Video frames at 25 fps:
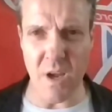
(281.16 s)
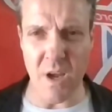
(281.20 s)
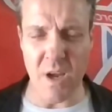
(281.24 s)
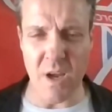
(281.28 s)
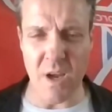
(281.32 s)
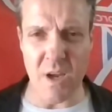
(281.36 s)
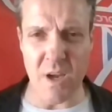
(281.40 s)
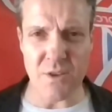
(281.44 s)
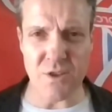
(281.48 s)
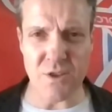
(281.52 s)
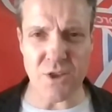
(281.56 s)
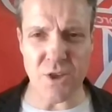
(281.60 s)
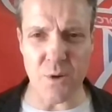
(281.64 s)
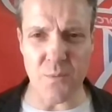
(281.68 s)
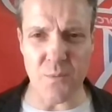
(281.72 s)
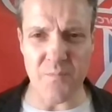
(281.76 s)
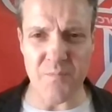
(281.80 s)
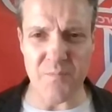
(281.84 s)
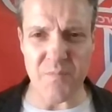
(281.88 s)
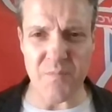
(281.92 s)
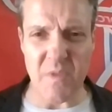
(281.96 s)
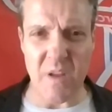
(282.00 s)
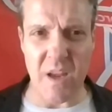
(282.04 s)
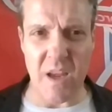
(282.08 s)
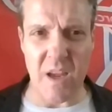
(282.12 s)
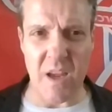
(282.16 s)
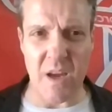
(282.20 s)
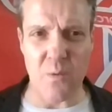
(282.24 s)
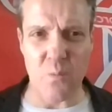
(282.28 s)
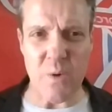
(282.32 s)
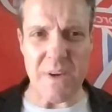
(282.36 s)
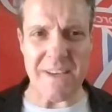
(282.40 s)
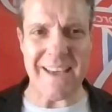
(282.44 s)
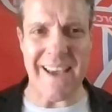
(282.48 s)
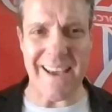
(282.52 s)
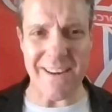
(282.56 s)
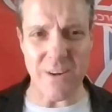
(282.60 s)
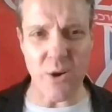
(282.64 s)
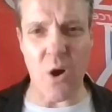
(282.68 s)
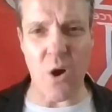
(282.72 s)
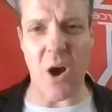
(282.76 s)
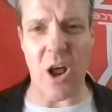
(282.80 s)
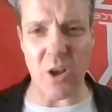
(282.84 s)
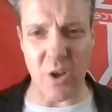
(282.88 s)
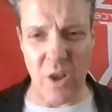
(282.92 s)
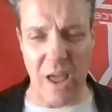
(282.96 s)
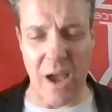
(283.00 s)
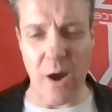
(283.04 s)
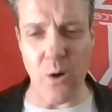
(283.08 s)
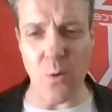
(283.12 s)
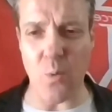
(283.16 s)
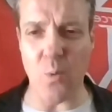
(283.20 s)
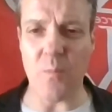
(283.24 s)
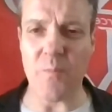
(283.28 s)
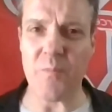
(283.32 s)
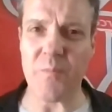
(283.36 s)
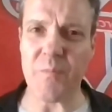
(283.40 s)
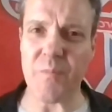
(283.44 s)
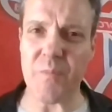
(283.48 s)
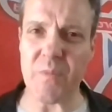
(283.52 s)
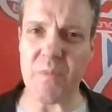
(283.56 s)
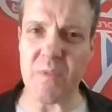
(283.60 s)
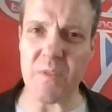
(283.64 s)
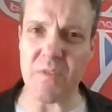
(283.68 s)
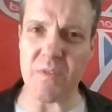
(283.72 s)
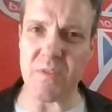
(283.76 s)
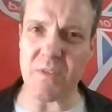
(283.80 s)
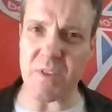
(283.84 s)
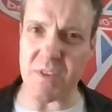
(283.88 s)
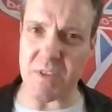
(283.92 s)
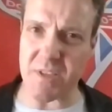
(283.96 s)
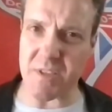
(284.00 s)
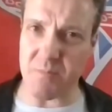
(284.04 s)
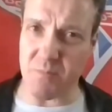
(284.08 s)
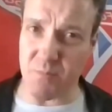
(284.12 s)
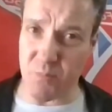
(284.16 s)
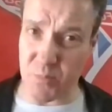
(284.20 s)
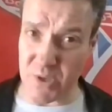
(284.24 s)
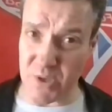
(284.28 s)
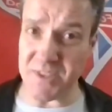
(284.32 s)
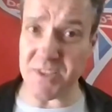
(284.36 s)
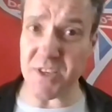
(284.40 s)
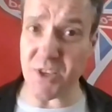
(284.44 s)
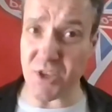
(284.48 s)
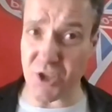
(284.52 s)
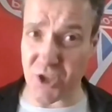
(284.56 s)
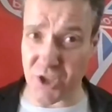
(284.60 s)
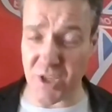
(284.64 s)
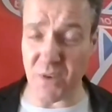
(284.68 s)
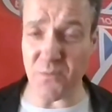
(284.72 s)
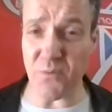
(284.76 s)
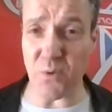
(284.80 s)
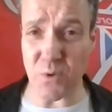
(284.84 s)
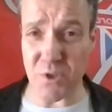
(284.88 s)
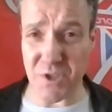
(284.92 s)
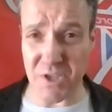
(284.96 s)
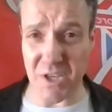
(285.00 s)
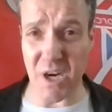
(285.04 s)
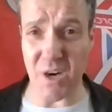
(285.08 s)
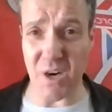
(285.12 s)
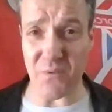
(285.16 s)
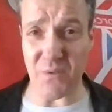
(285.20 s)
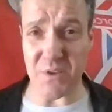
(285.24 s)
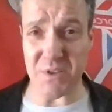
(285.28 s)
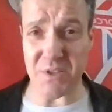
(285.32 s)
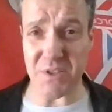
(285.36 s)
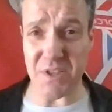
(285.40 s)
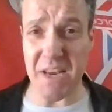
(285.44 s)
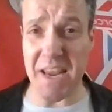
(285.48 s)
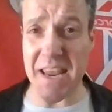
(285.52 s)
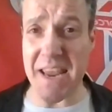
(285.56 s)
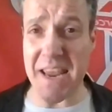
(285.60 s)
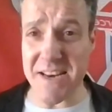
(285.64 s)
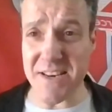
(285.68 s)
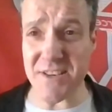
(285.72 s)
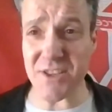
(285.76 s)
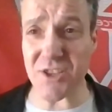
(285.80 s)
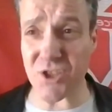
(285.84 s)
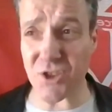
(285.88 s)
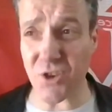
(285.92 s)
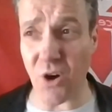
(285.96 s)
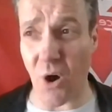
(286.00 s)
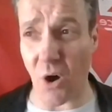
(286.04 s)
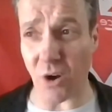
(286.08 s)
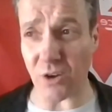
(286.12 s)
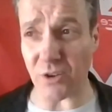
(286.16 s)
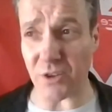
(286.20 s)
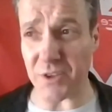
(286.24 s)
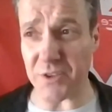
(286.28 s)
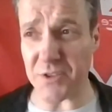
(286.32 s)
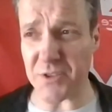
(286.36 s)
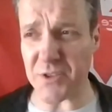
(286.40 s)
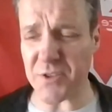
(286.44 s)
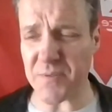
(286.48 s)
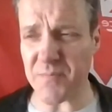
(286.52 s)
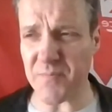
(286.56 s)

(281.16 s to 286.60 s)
So we cannot allow this British civil service in Scotland